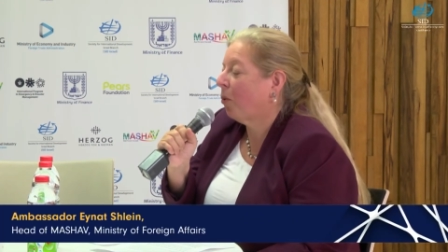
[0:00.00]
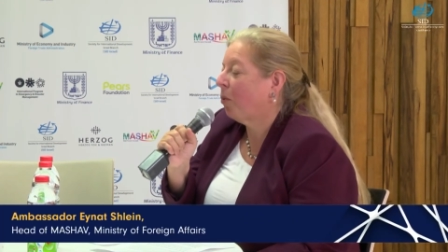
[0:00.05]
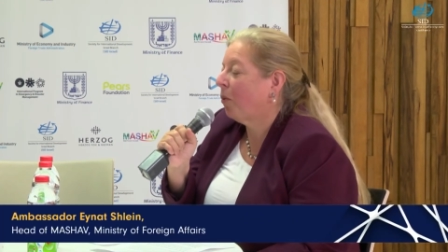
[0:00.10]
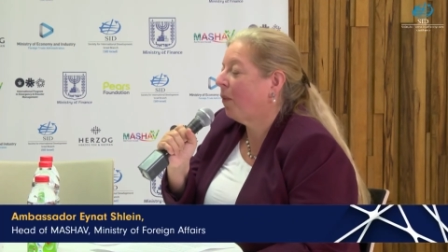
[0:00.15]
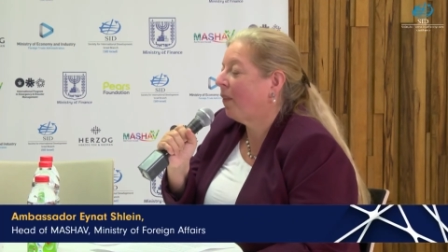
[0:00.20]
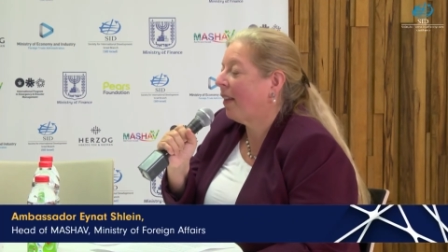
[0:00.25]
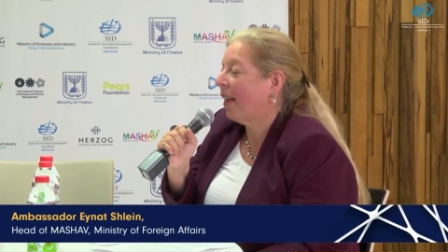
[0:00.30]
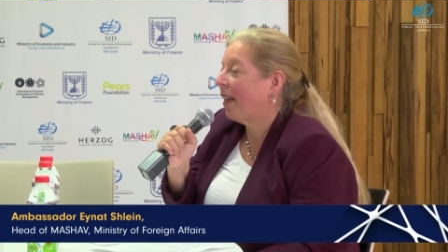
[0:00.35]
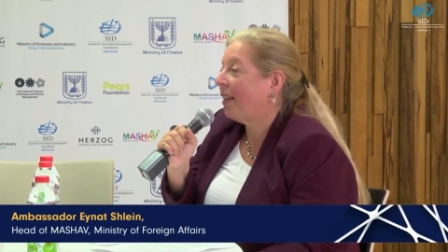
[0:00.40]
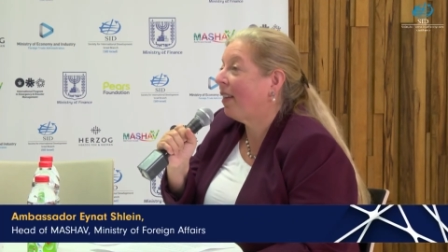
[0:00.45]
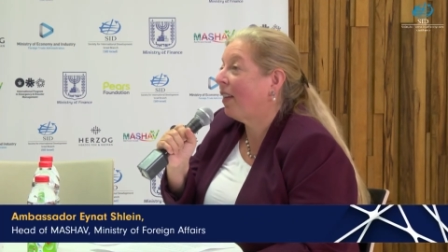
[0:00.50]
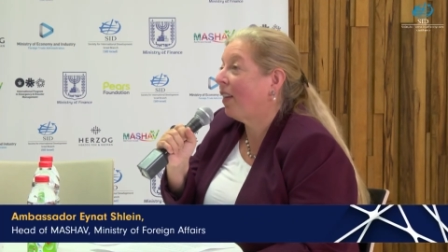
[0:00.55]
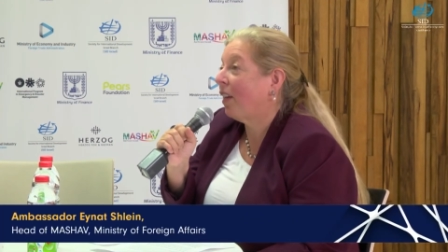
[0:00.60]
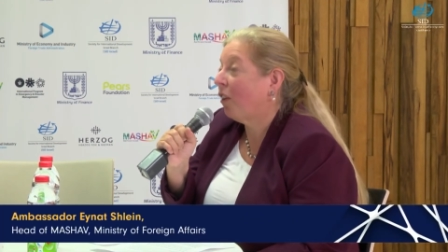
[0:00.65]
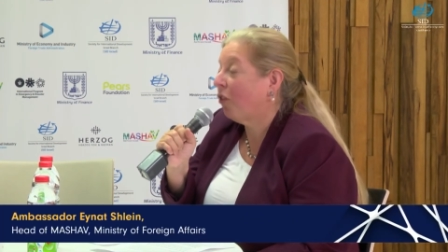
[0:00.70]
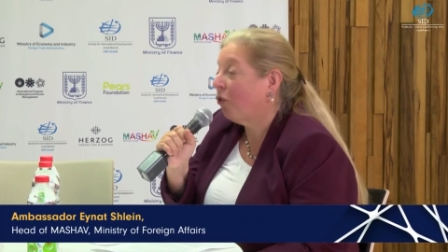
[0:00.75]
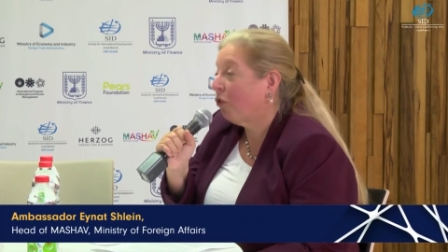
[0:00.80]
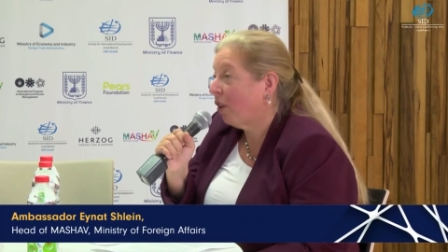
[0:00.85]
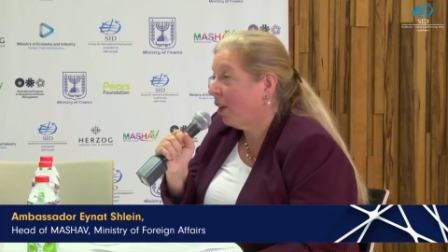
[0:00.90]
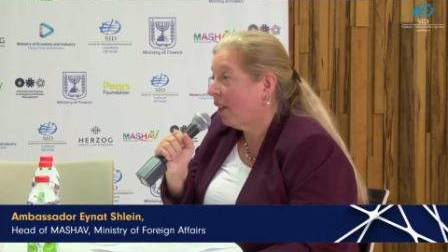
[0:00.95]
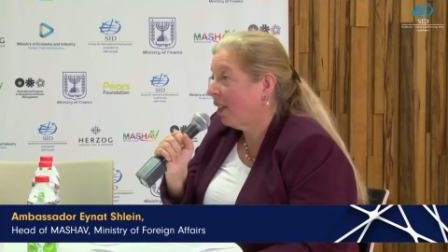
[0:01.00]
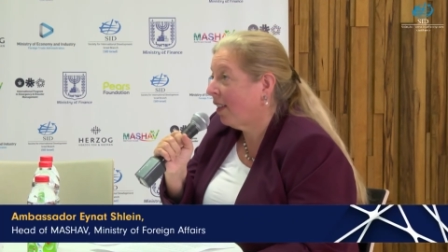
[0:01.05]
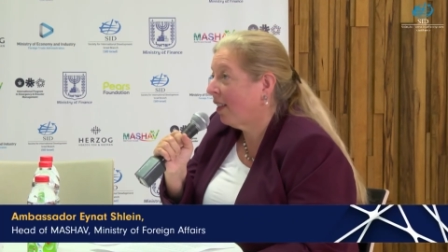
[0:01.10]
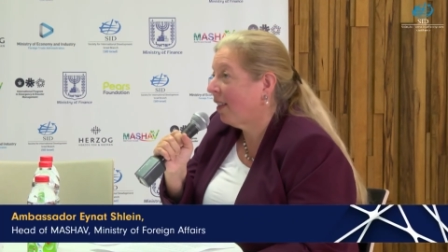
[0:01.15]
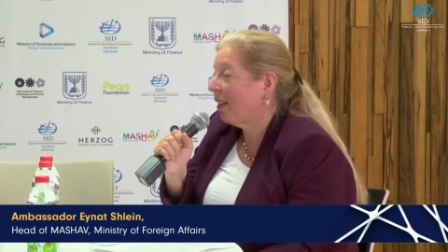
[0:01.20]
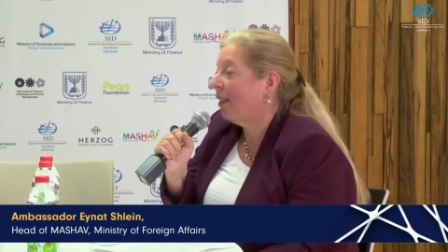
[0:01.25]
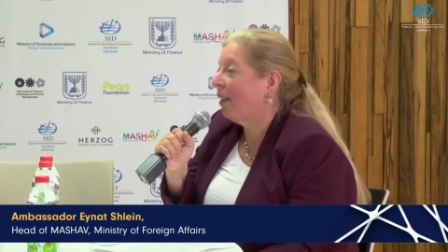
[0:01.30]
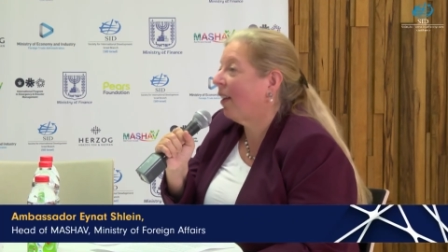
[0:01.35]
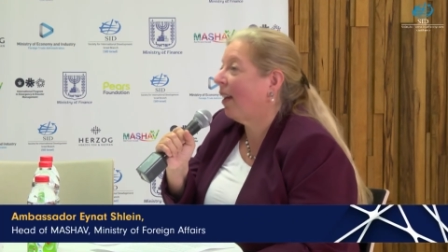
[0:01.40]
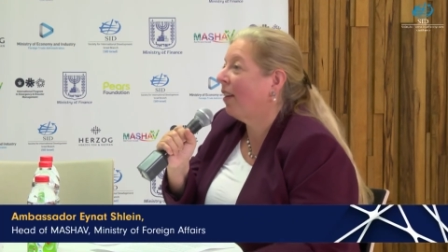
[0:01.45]
stayed in
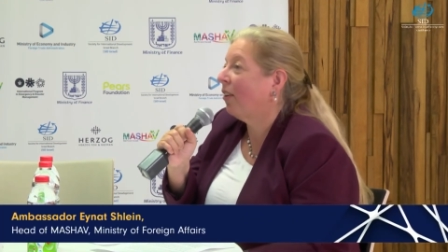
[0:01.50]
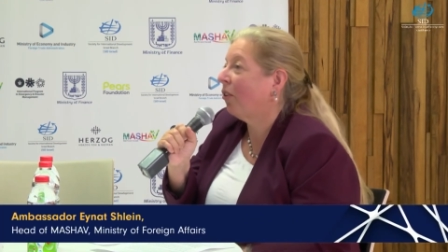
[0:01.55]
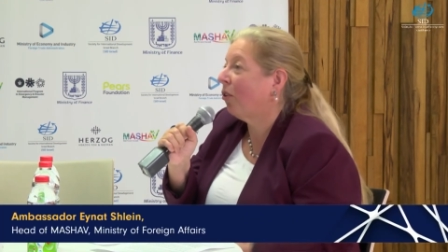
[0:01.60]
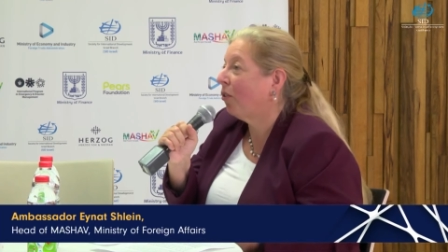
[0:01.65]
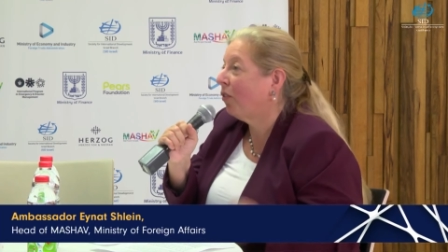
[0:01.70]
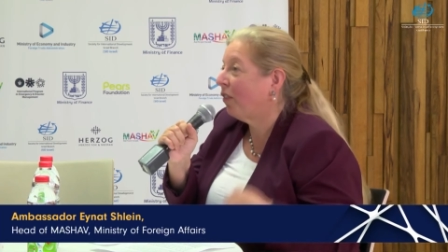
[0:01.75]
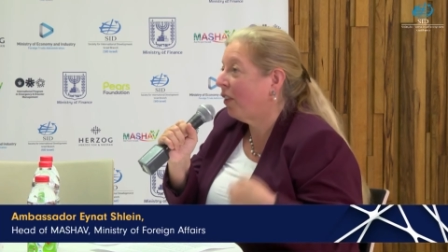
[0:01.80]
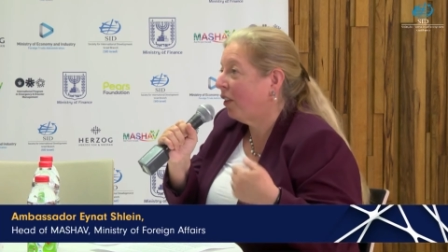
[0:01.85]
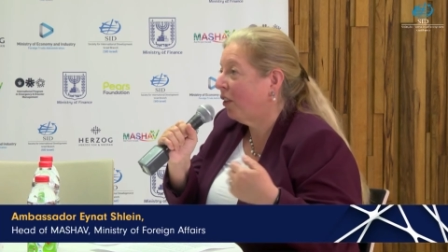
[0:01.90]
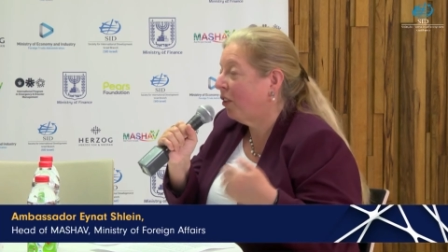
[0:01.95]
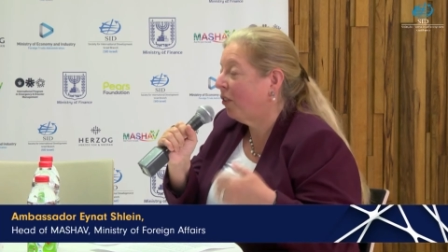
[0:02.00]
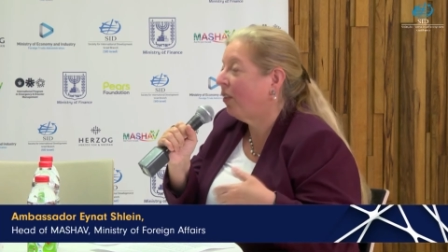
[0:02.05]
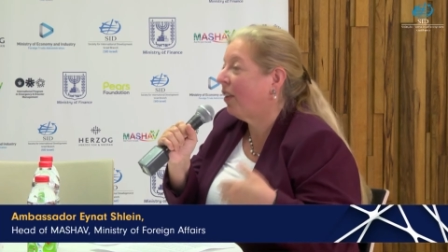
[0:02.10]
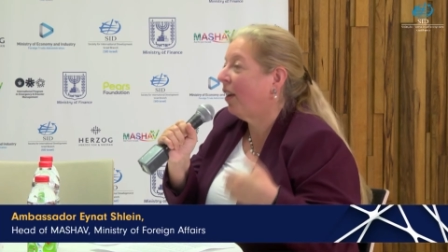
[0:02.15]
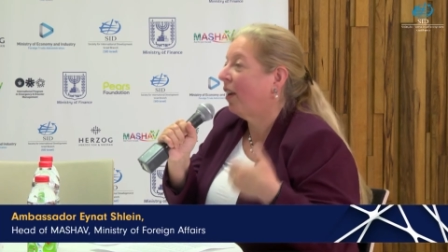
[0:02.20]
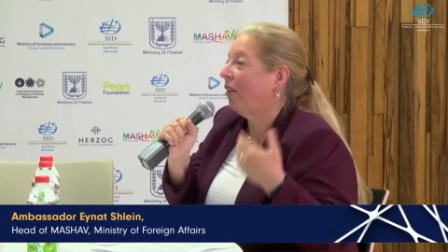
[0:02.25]
Israel and continued